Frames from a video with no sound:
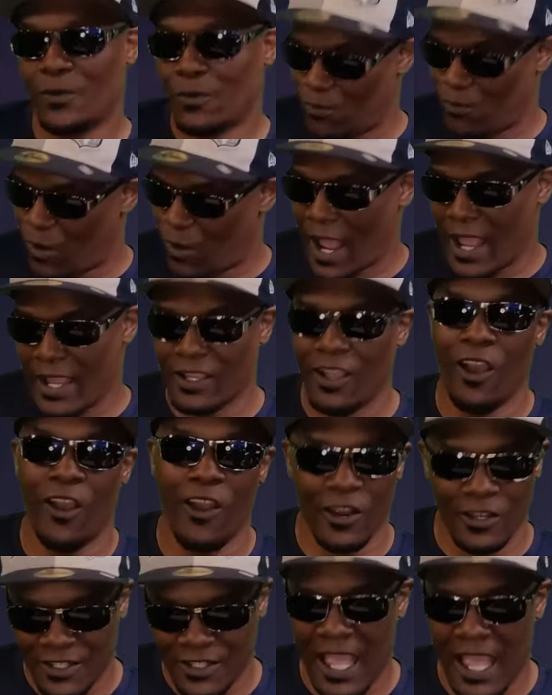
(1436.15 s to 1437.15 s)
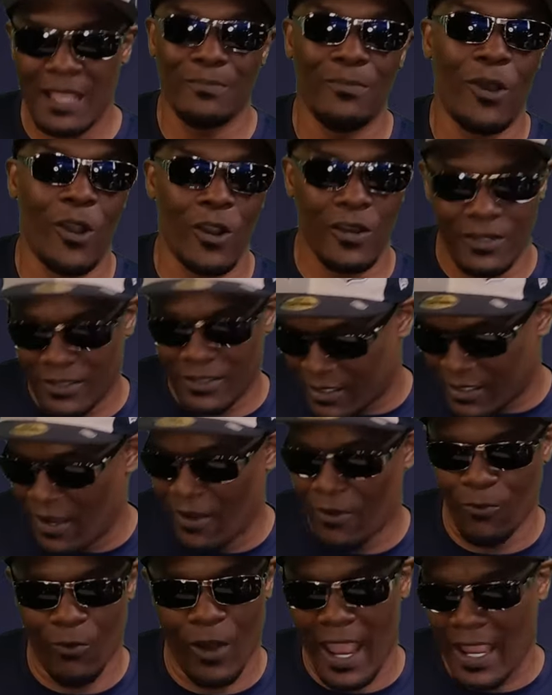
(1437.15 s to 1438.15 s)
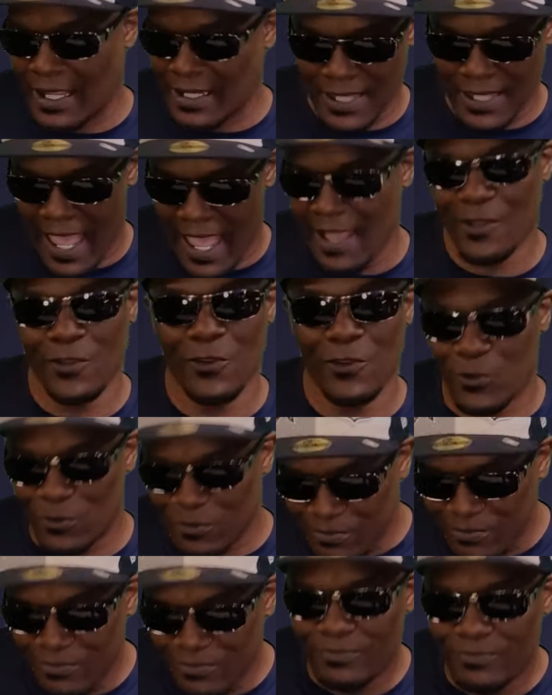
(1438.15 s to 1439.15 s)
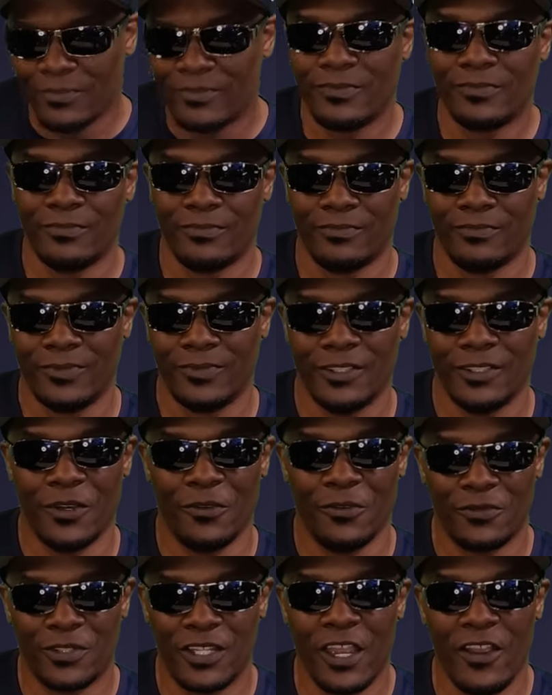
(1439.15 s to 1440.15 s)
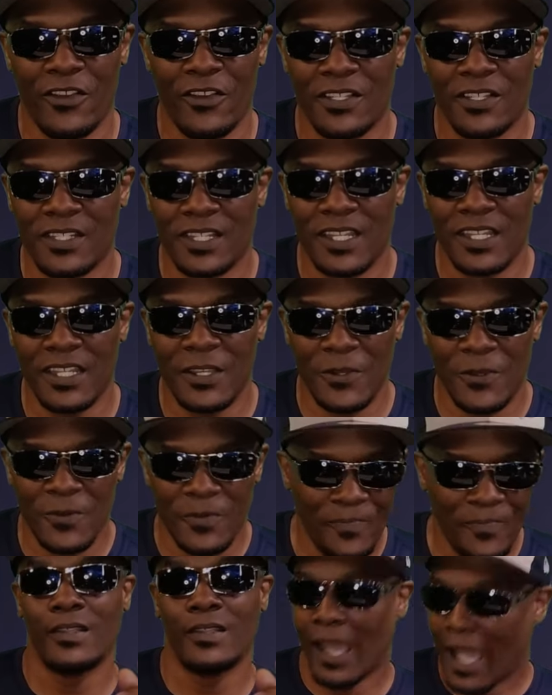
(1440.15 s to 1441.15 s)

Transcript: right guard Zack Martin, right tackle you know, Terence Steele.